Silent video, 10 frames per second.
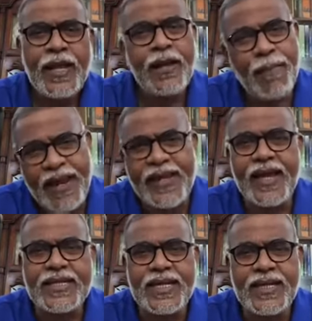In many
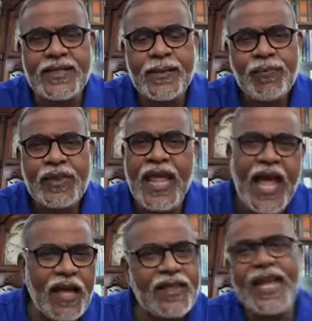cases, they,
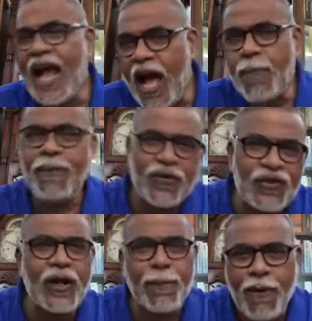they are
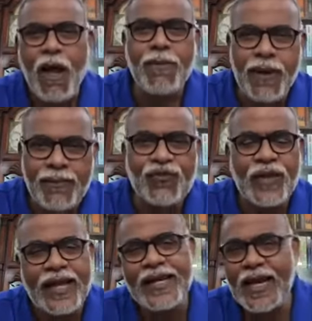personal problems
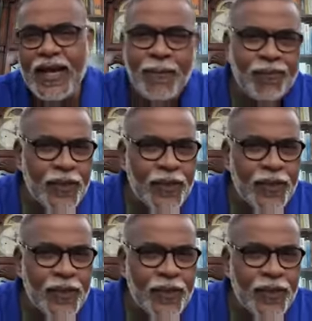and uh,